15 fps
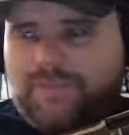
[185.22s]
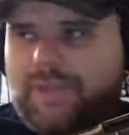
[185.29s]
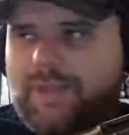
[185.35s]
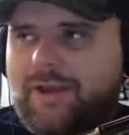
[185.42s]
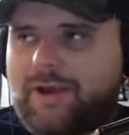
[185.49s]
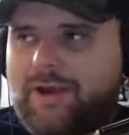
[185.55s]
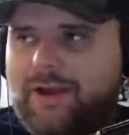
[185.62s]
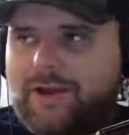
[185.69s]

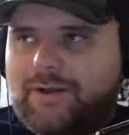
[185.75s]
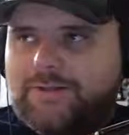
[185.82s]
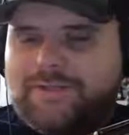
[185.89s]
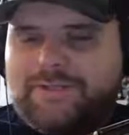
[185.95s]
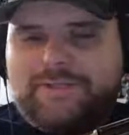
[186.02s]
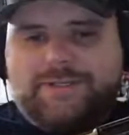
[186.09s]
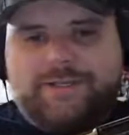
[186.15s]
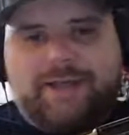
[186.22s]

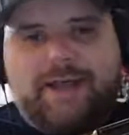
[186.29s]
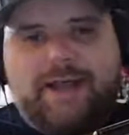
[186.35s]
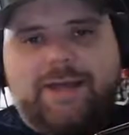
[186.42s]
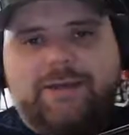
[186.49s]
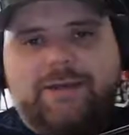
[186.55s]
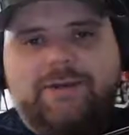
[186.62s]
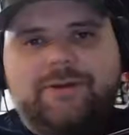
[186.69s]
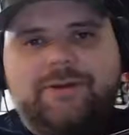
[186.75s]

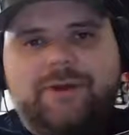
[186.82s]
CCI.